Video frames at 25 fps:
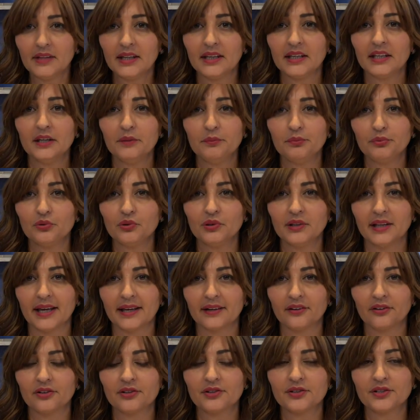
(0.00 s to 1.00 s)
Hebrew
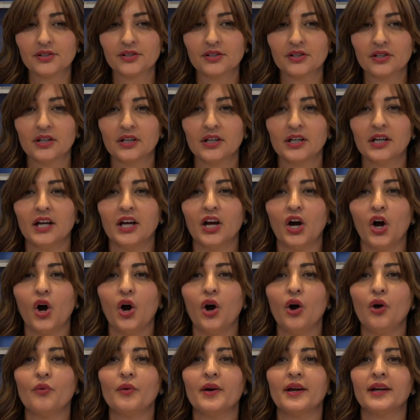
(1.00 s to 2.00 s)
letters,
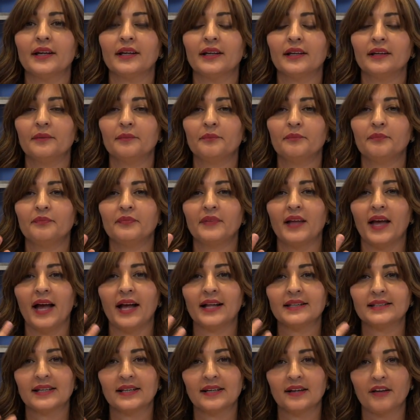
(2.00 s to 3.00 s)
already
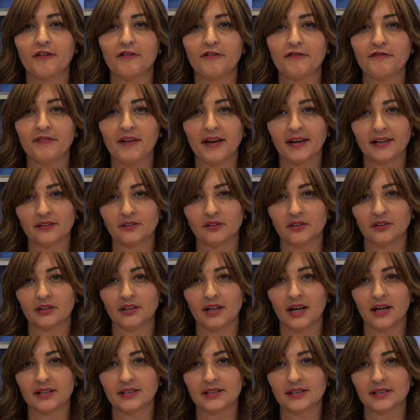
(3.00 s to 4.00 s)
has an effect
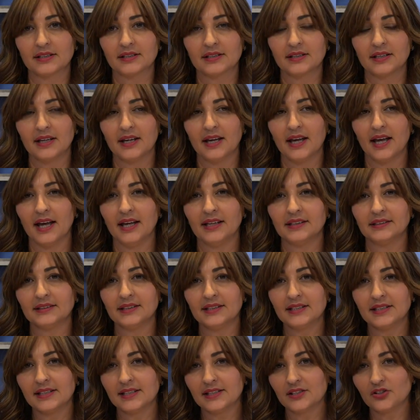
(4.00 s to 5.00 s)
on us. And
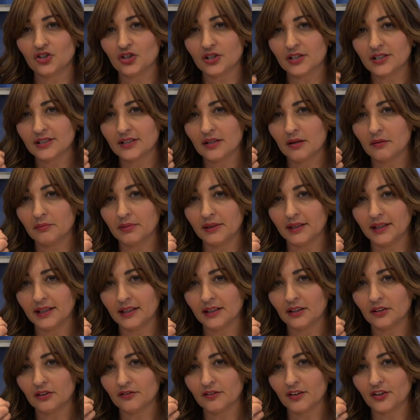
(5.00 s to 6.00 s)
this is just the
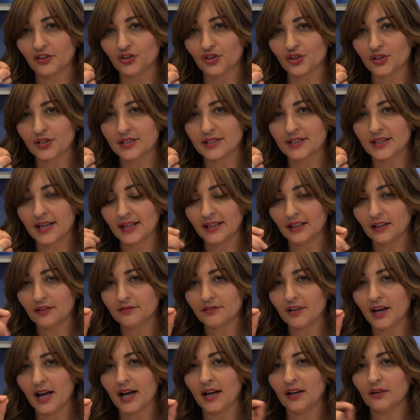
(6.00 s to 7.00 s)
beginning of understanding
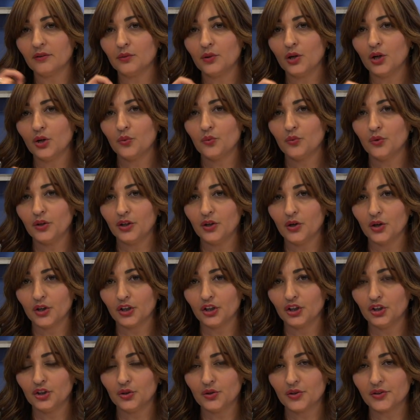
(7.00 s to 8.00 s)
of how we're going
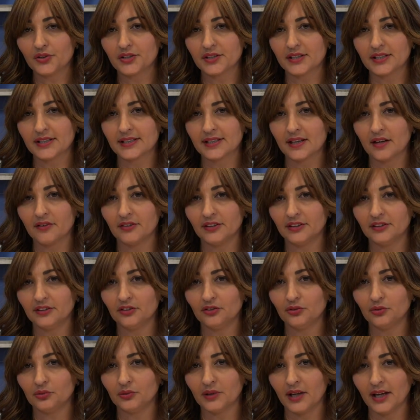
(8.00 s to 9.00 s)
to use the
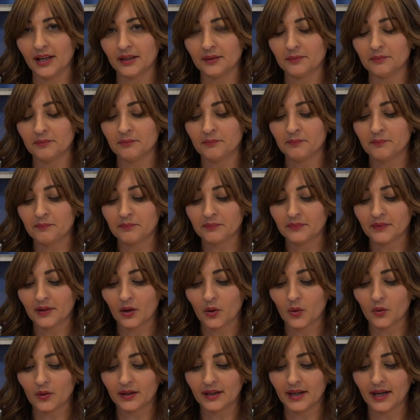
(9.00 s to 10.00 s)
72 name,
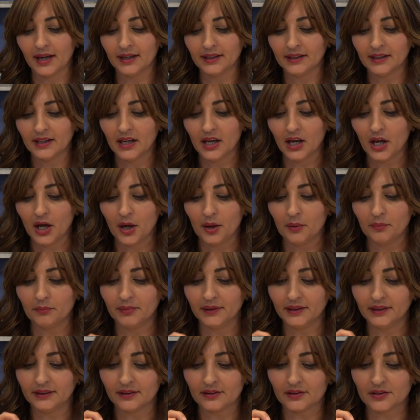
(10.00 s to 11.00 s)
okay?
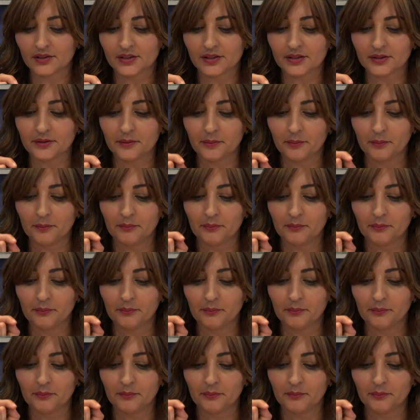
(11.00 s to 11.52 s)
Because